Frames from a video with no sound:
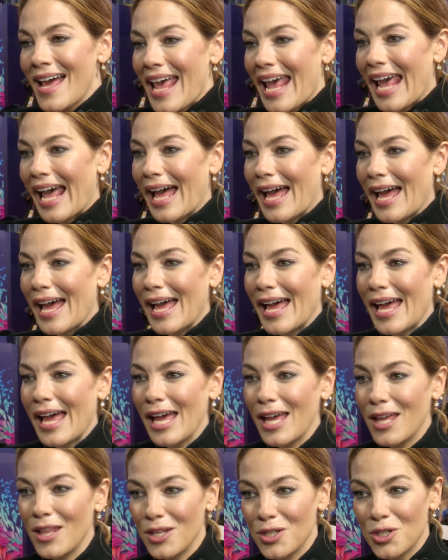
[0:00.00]

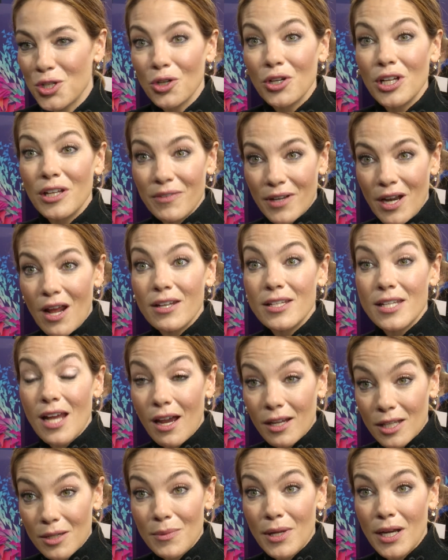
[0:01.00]
The journey of an
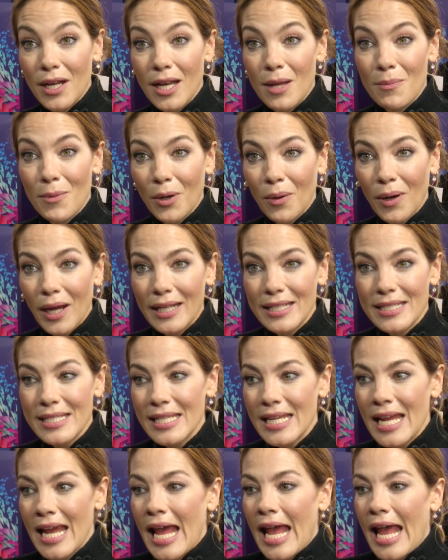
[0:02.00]
undocumented
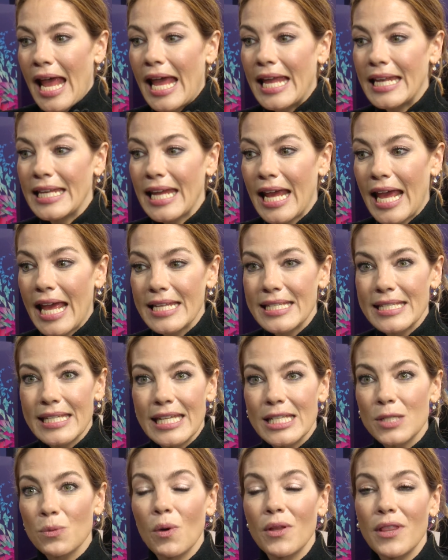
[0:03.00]
immigrant, and yet
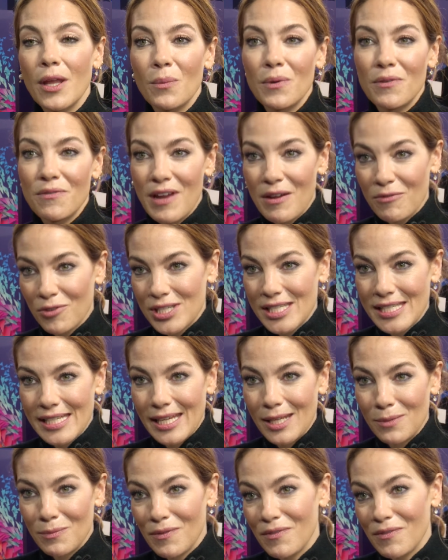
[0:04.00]
it's one that we've never seen.